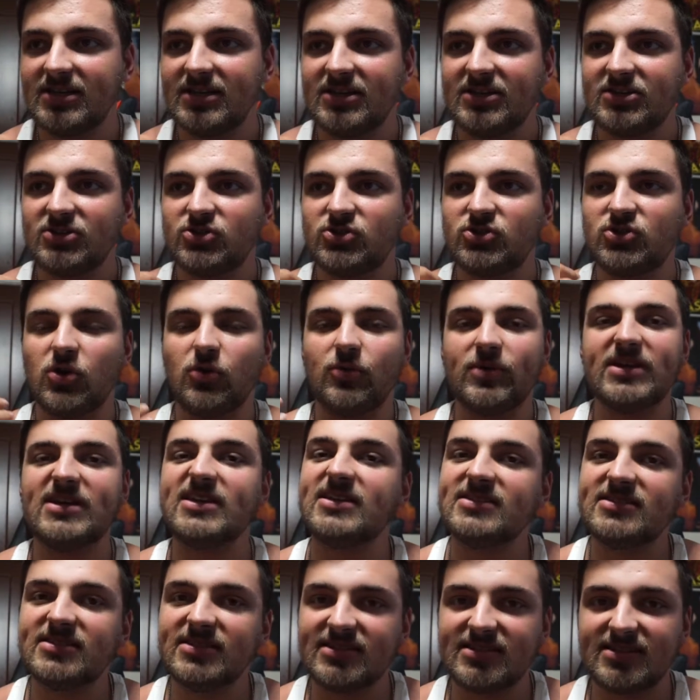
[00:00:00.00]
so
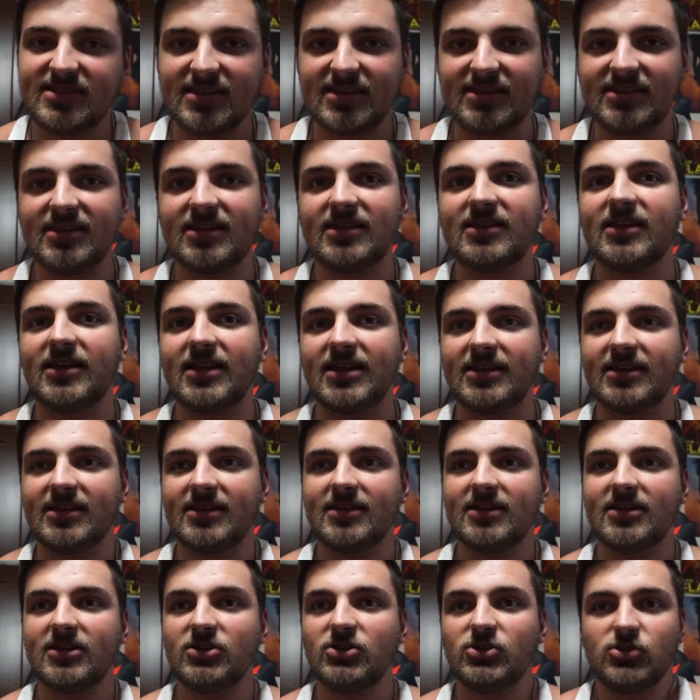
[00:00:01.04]
easily thinking like,
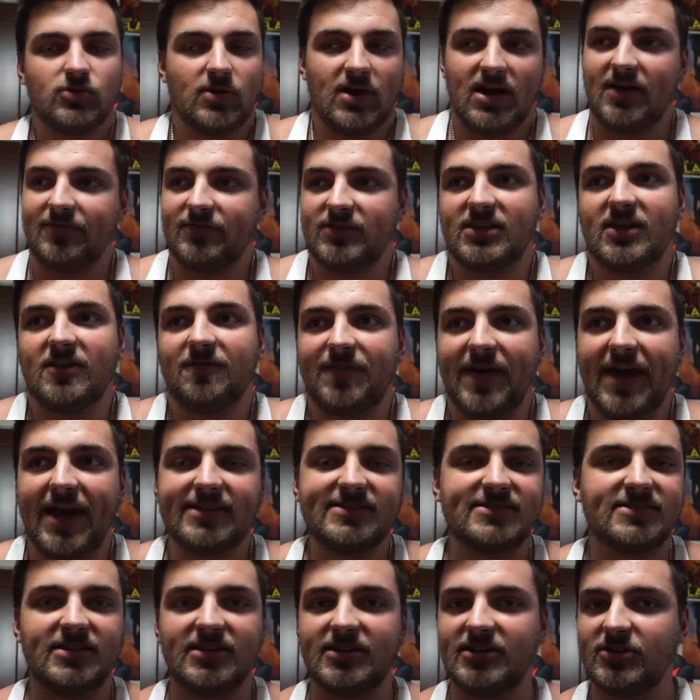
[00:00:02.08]
you have to get
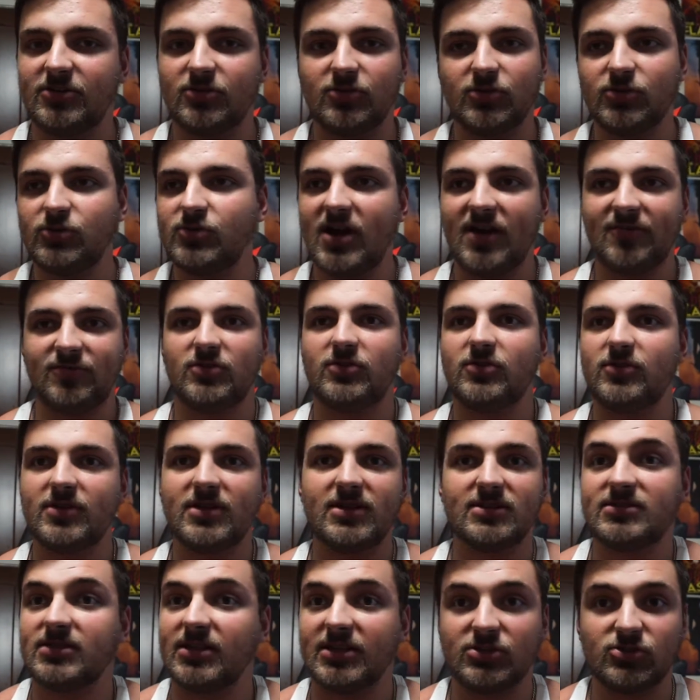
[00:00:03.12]
vaccinated or you have to do
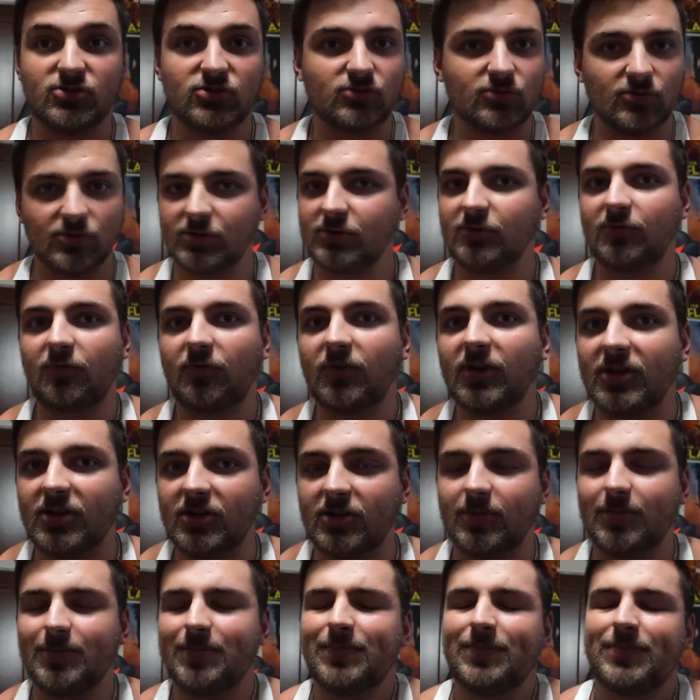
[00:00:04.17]
this, like screw your freedom.